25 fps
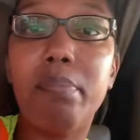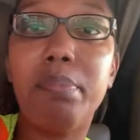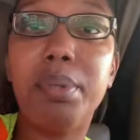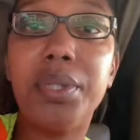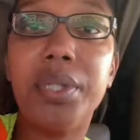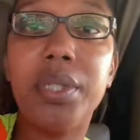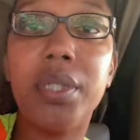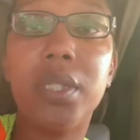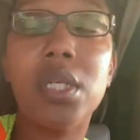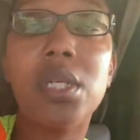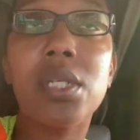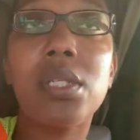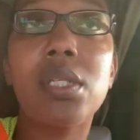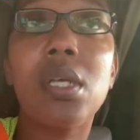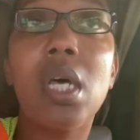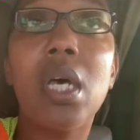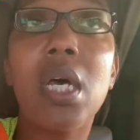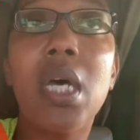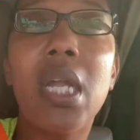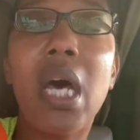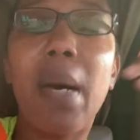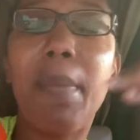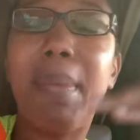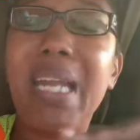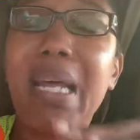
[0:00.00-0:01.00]
books.
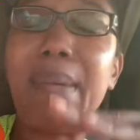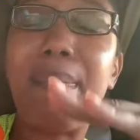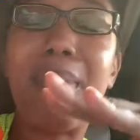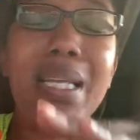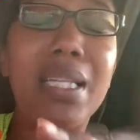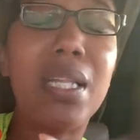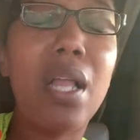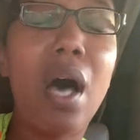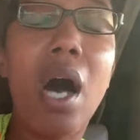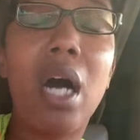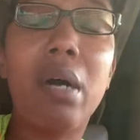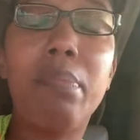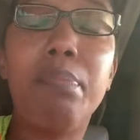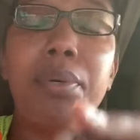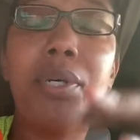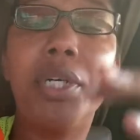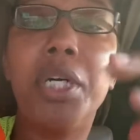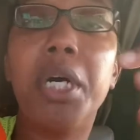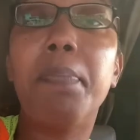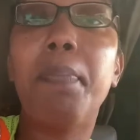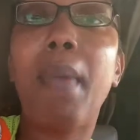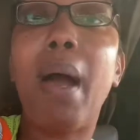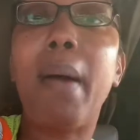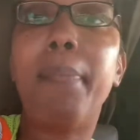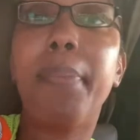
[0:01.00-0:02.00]
I mean, not my log
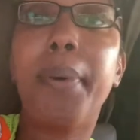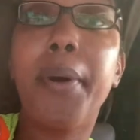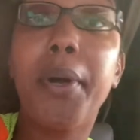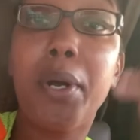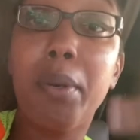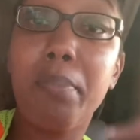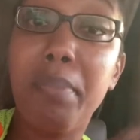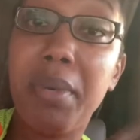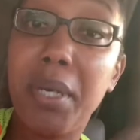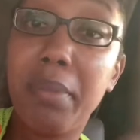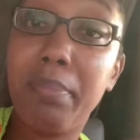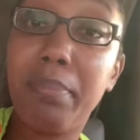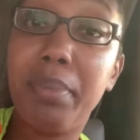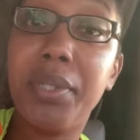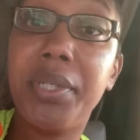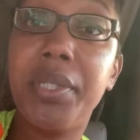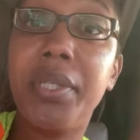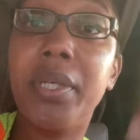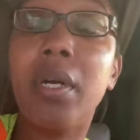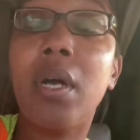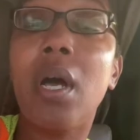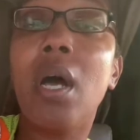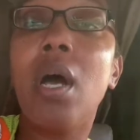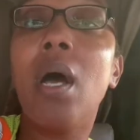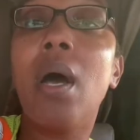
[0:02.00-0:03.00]
book, my permit
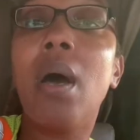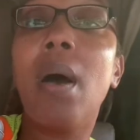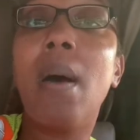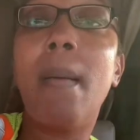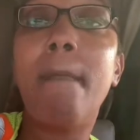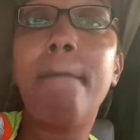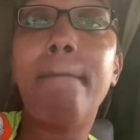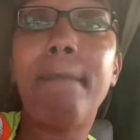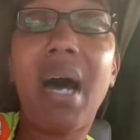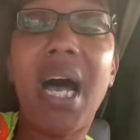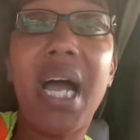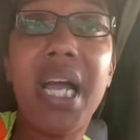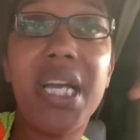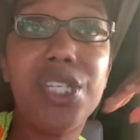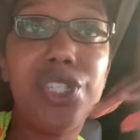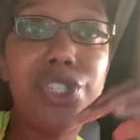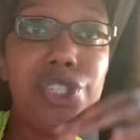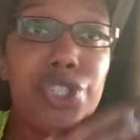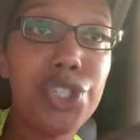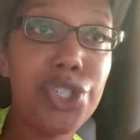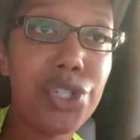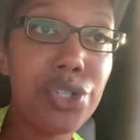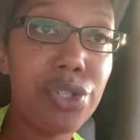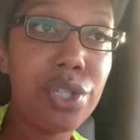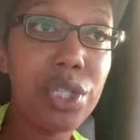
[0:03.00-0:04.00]
book, my
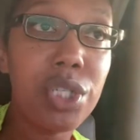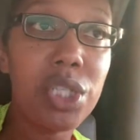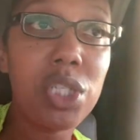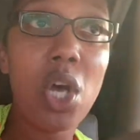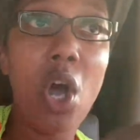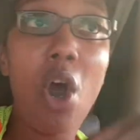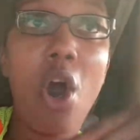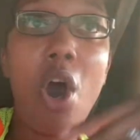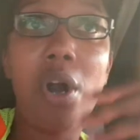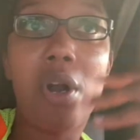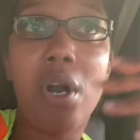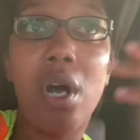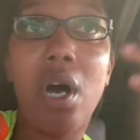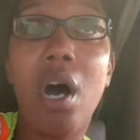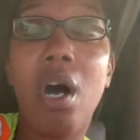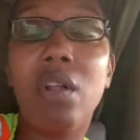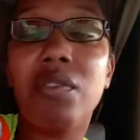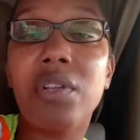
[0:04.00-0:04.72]
insurance card, all